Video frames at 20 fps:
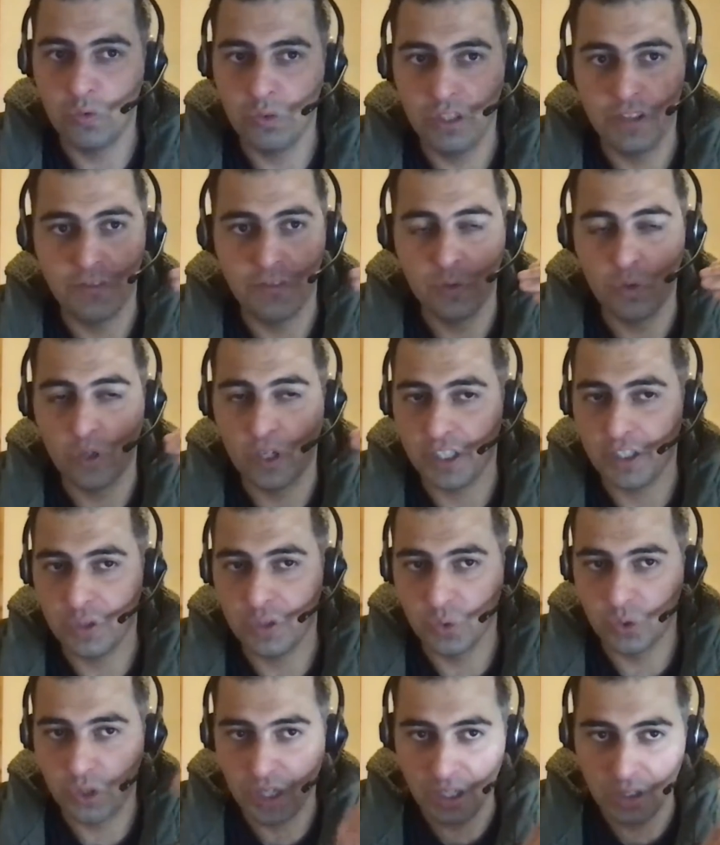If you are
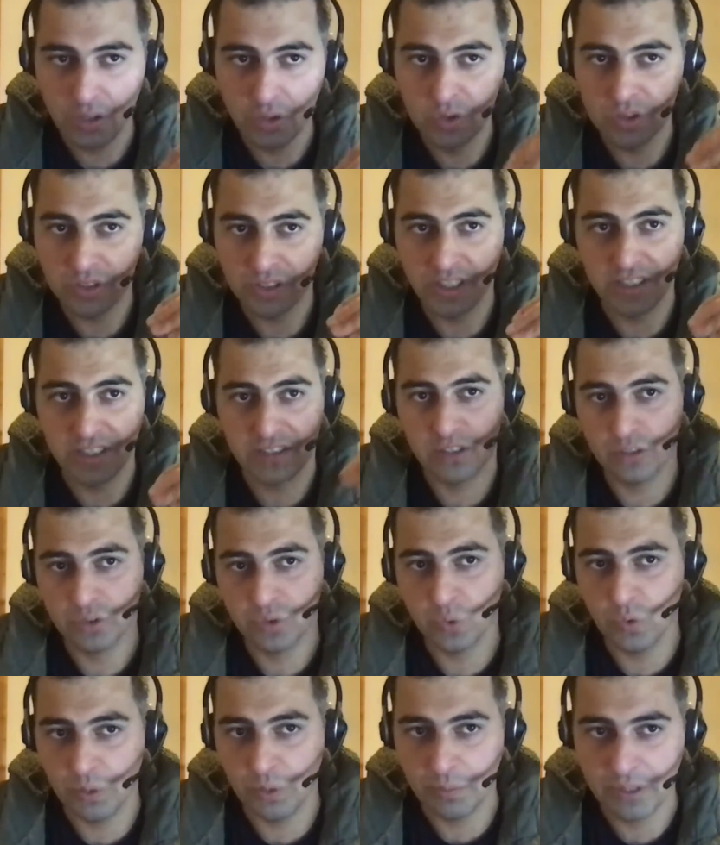into cloud, there is
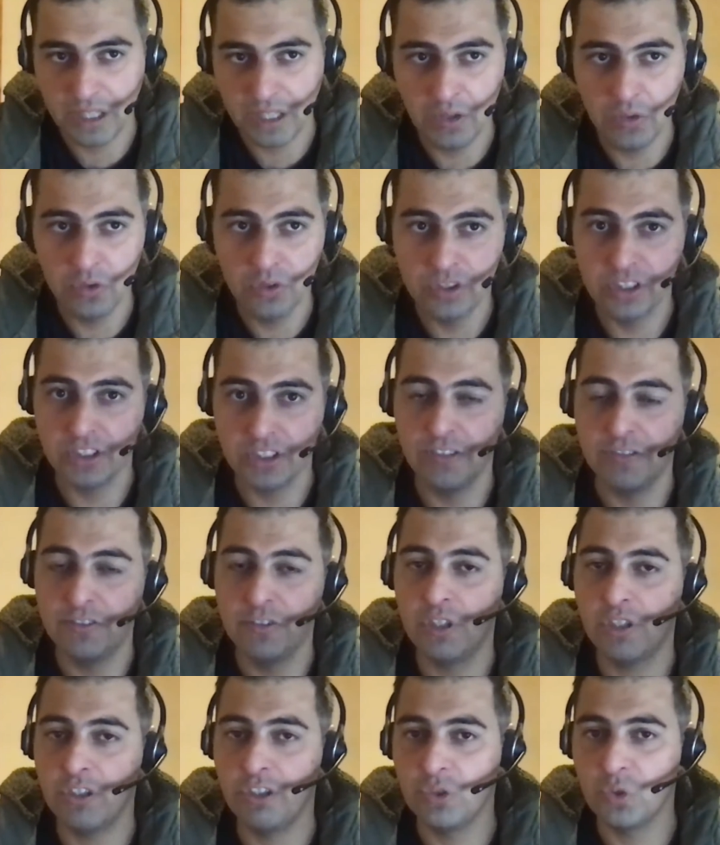also web cloud. If
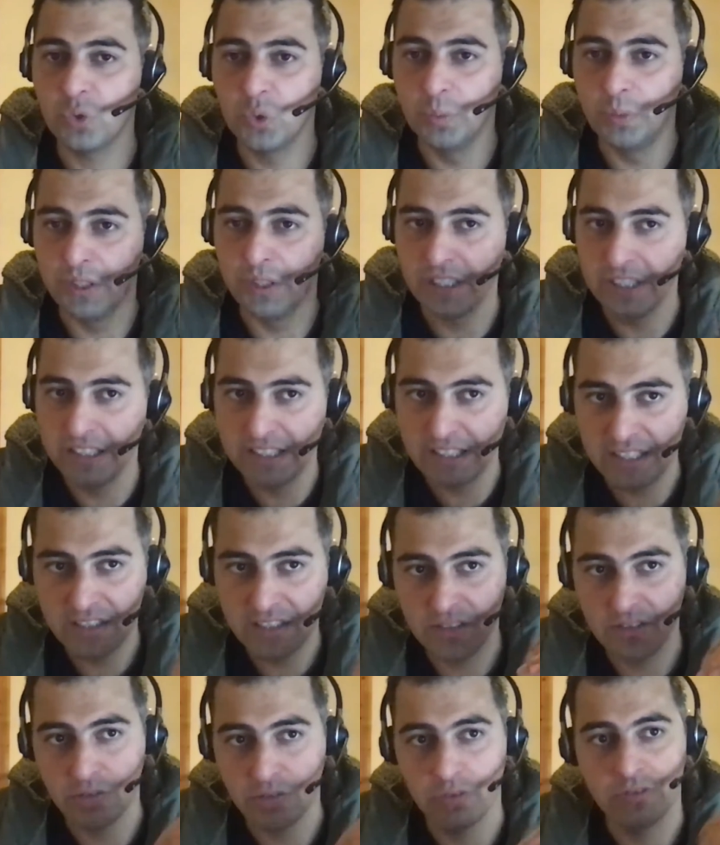you are into
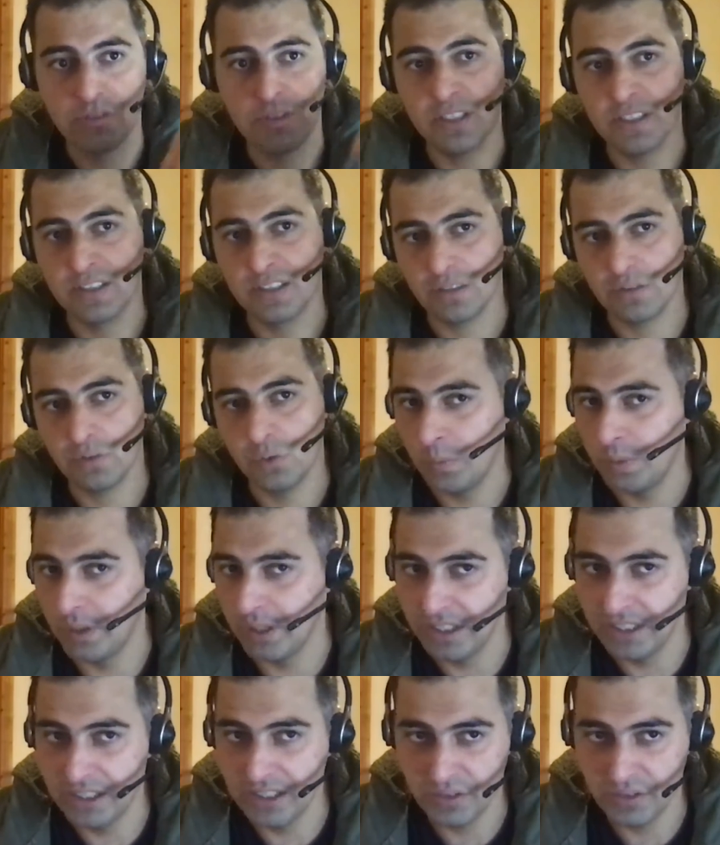Kubernetes, there is a
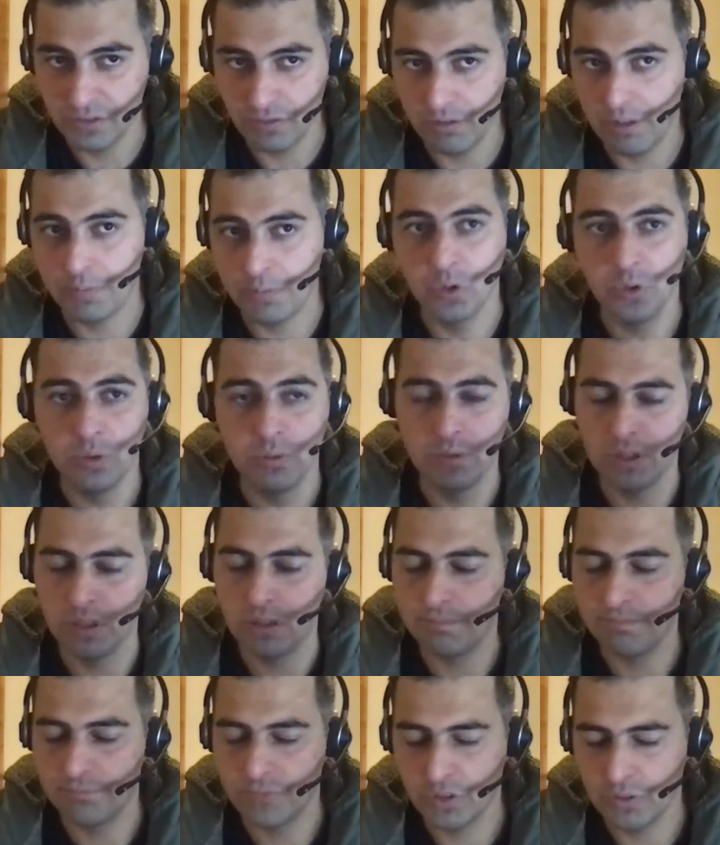Kubernetes
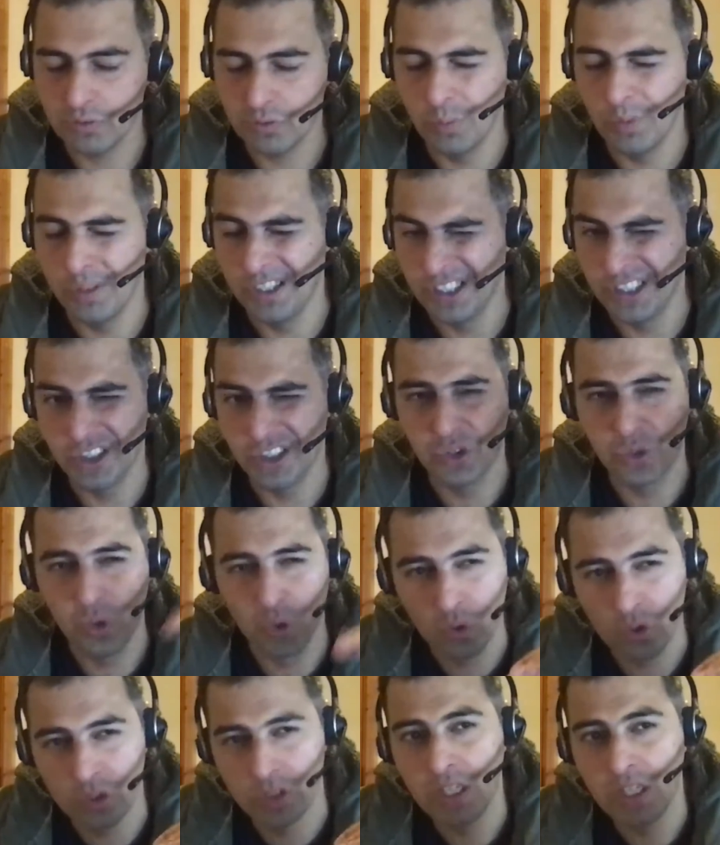Kubernetes
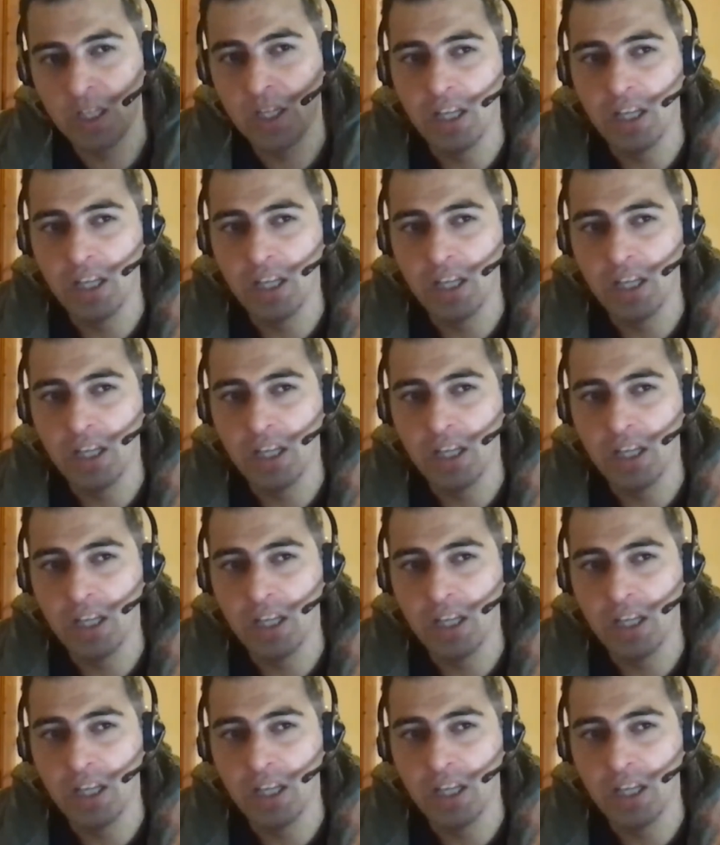goat.